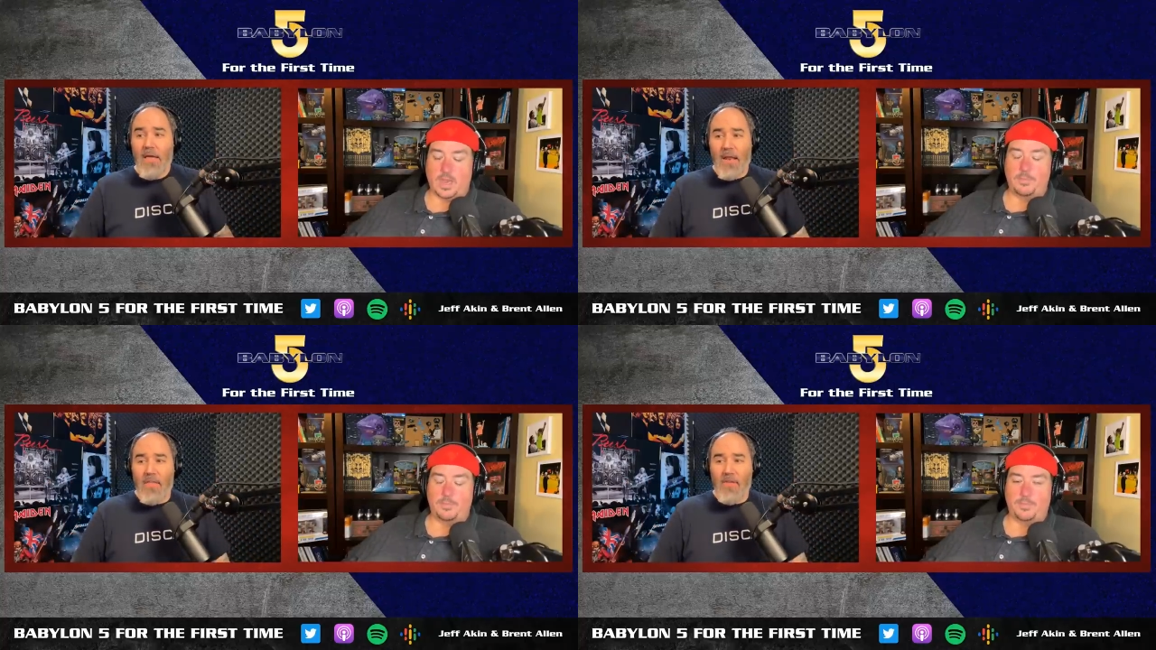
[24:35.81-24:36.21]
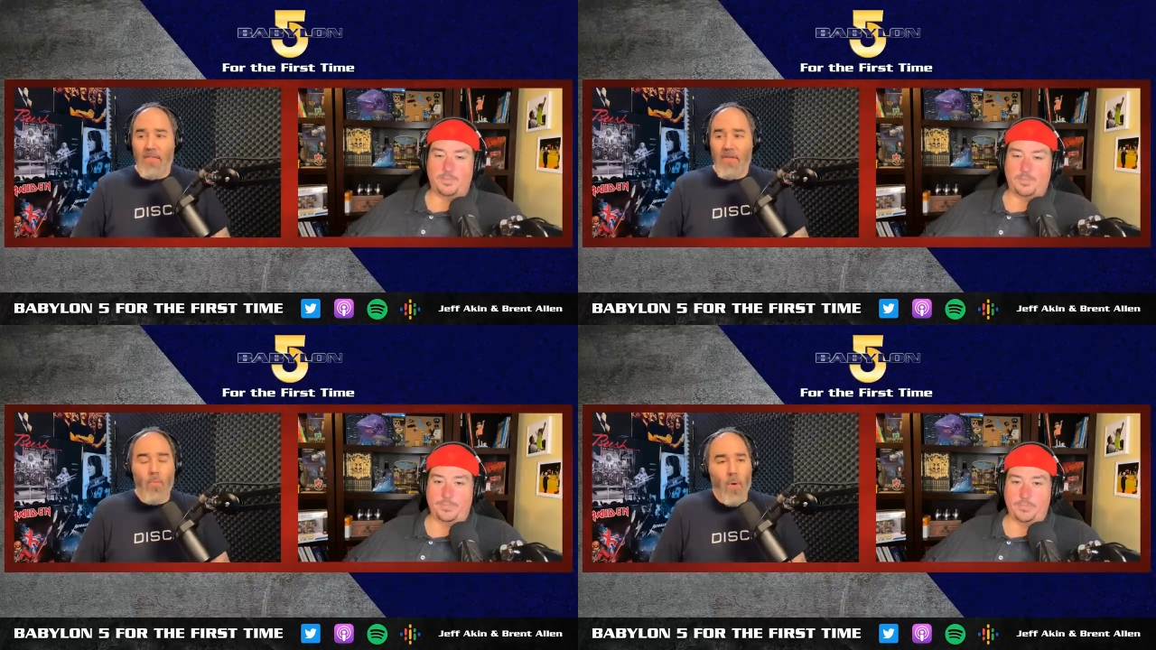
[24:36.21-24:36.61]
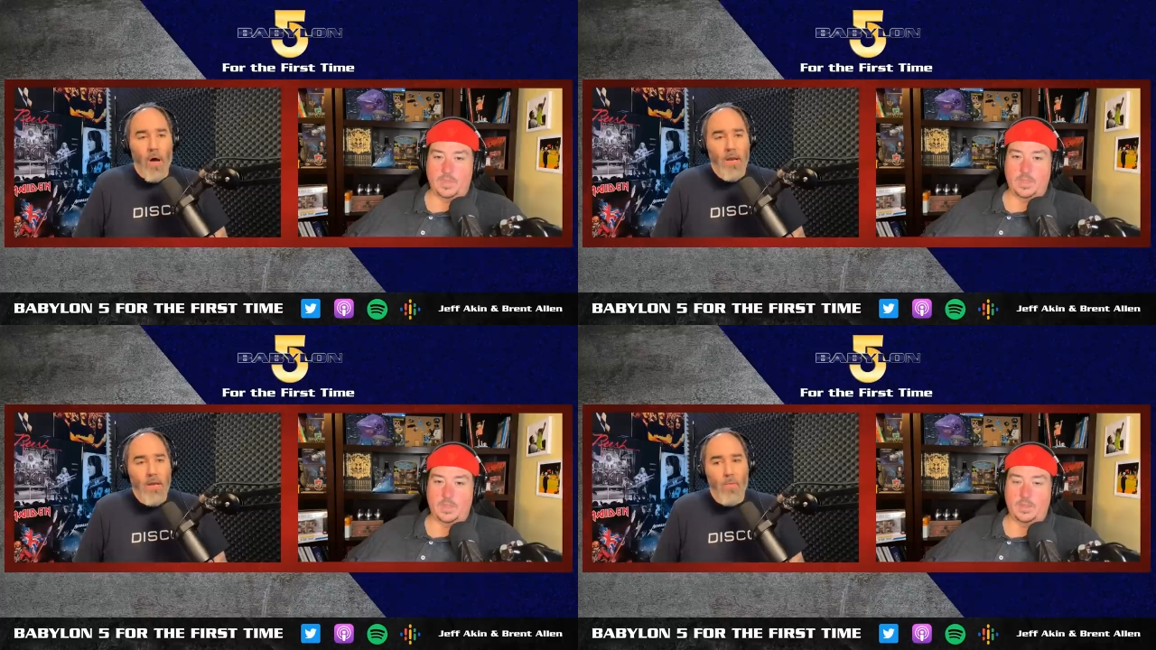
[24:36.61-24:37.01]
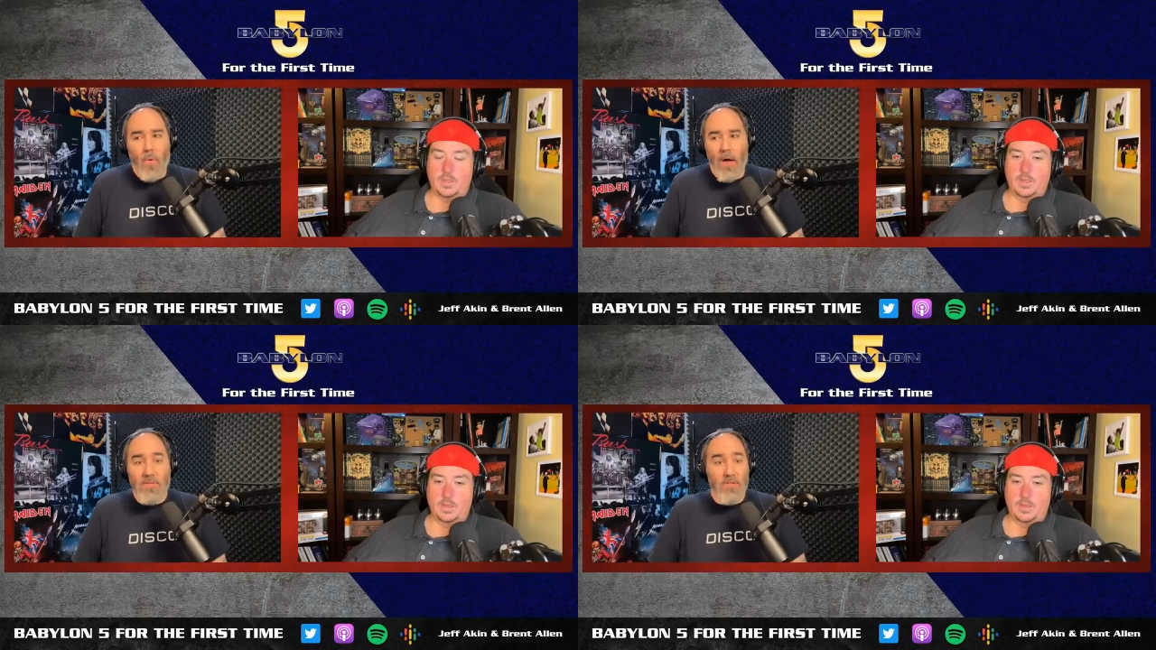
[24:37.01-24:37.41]
Speaker 1: And yeah. I think that one
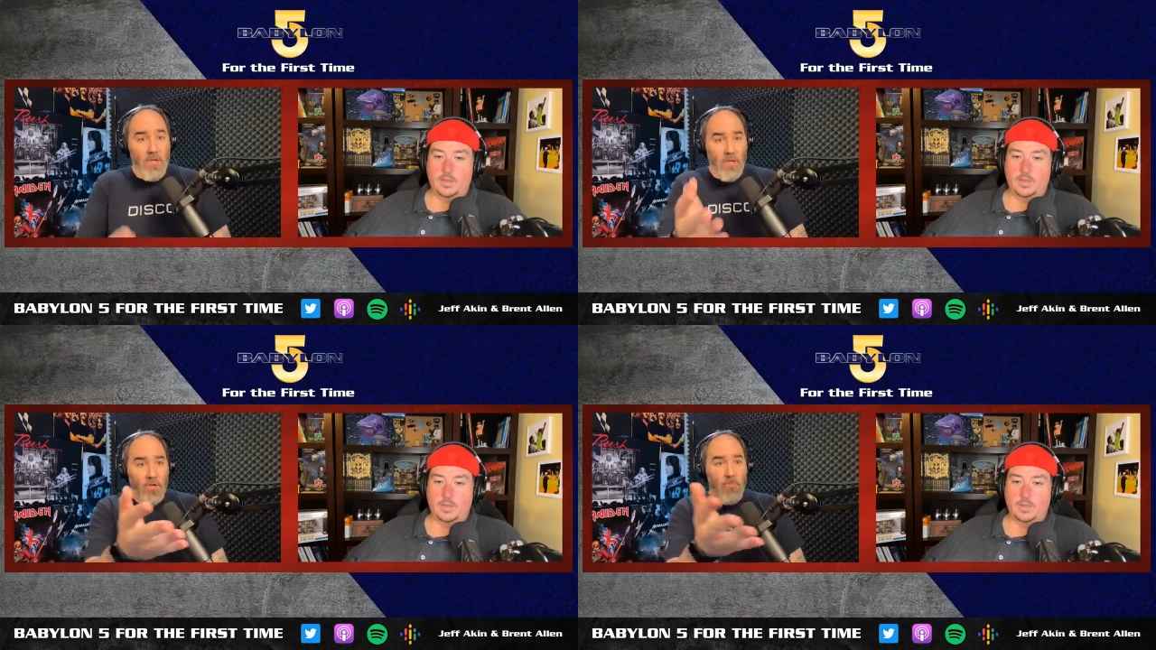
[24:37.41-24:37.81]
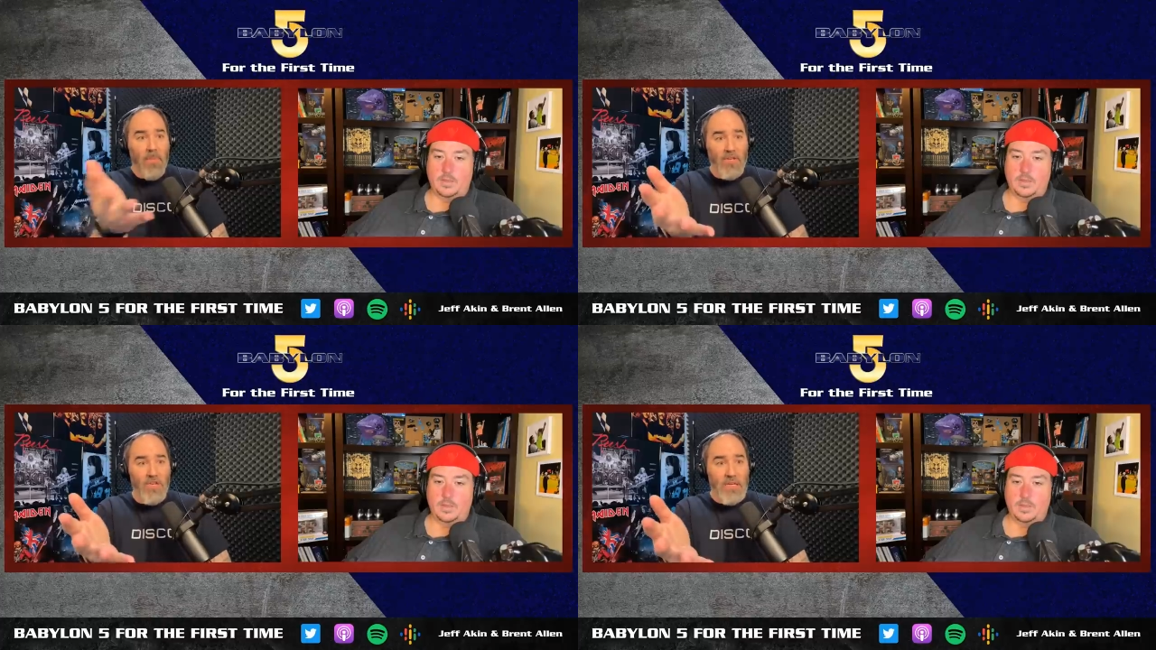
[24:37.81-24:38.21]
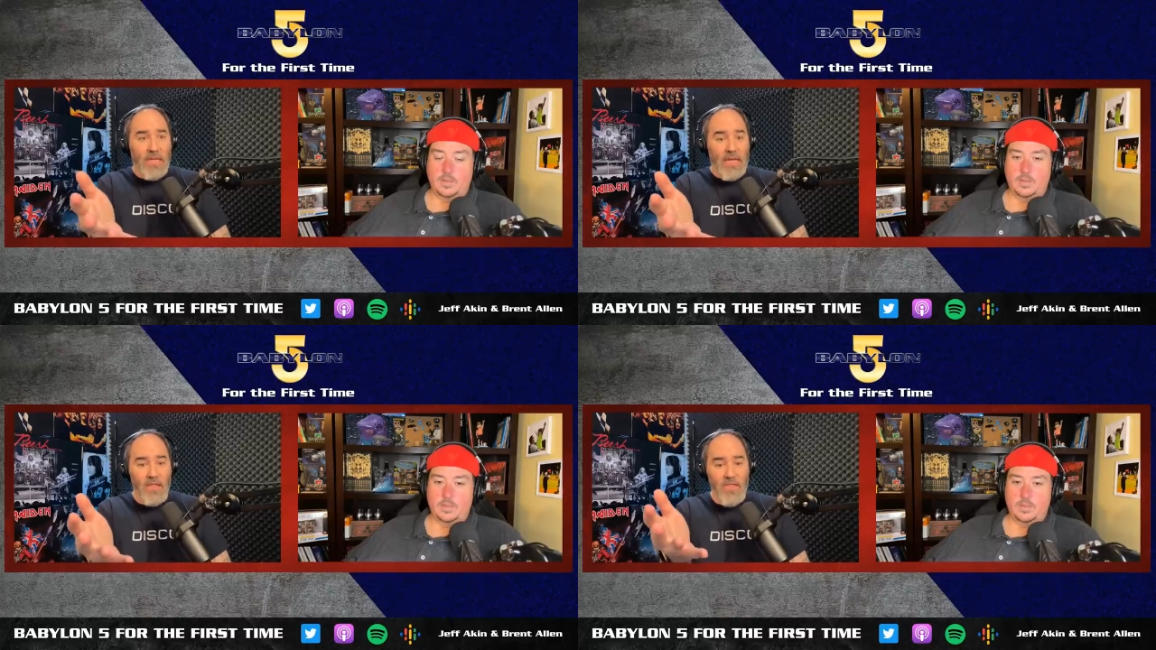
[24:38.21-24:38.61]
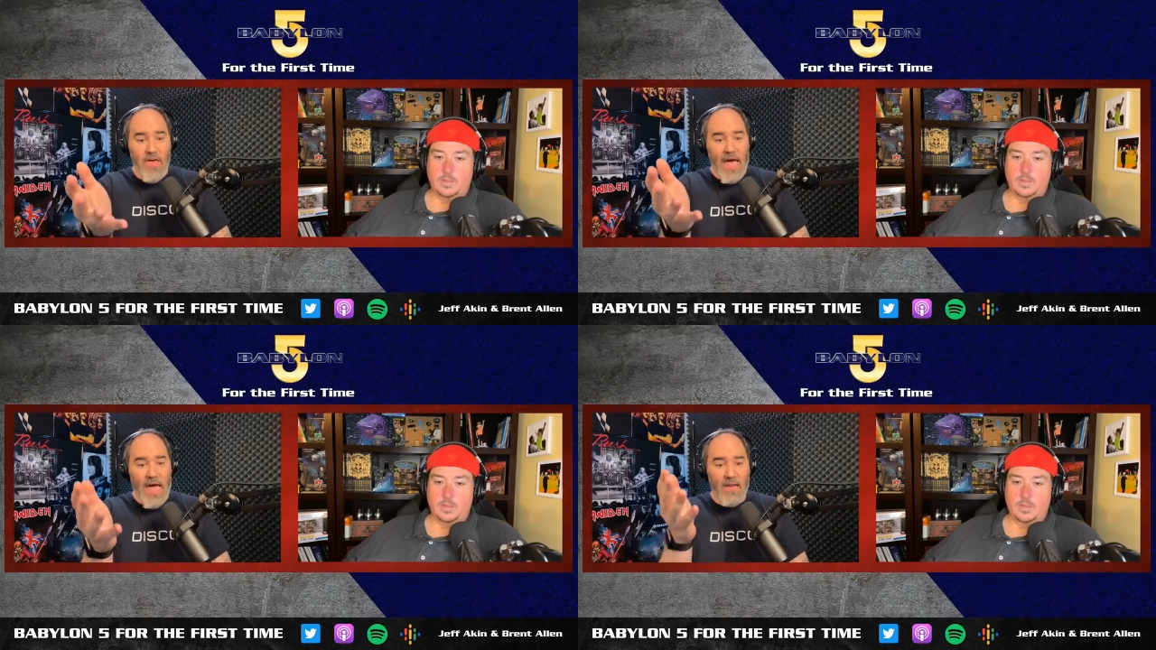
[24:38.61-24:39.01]
was, and you mentioned it,
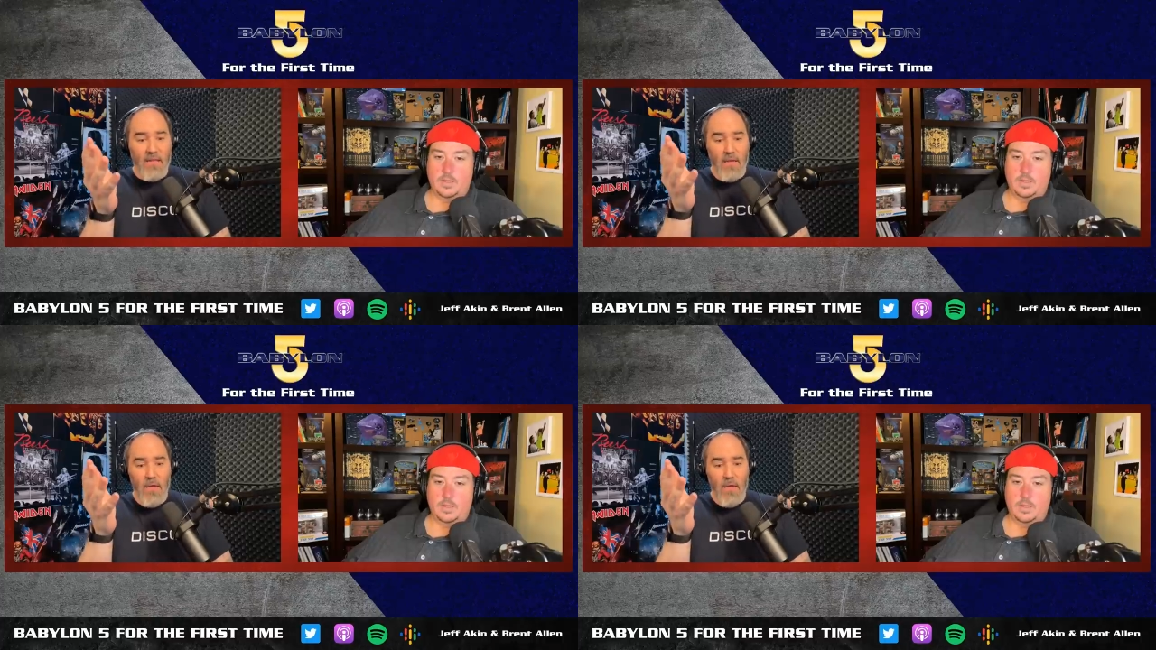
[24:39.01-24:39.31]
that